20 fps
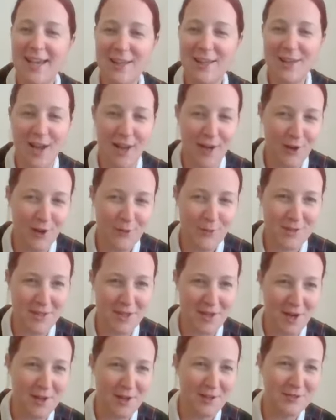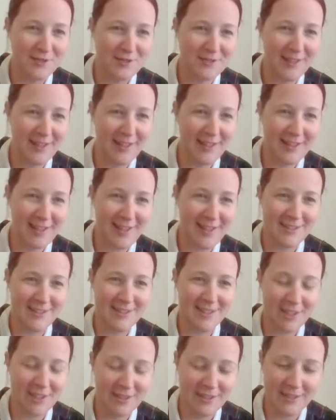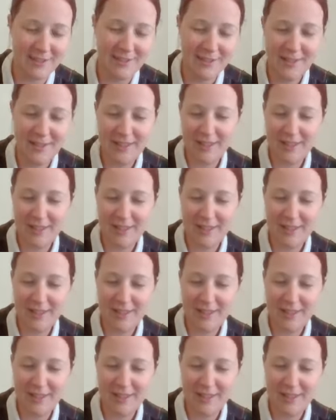enough was enough. I'd done